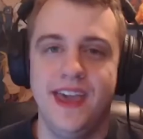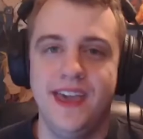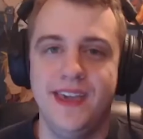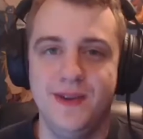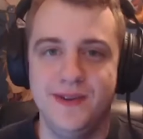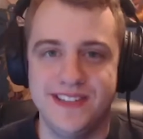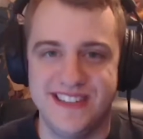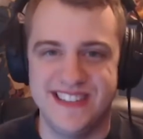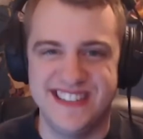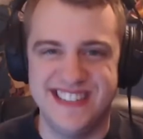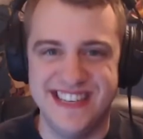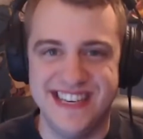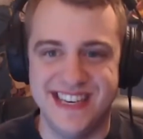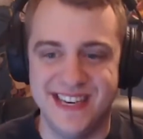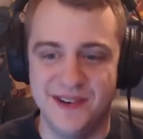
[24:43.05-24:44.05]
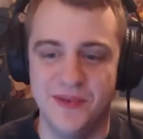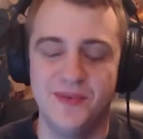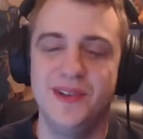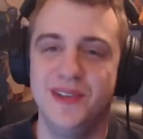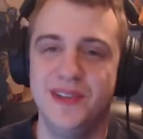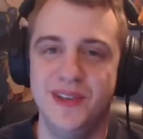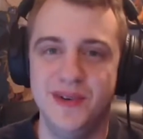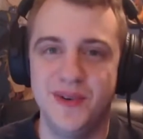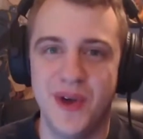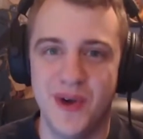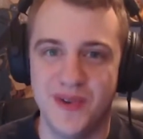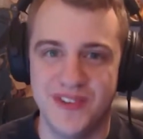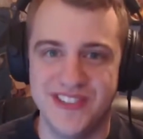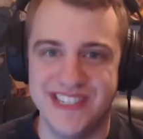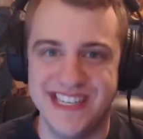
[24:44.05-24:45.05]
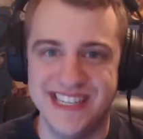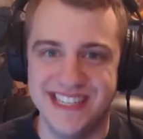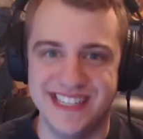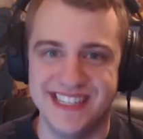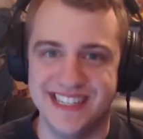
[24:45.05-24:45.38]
you to see it, will you go see it?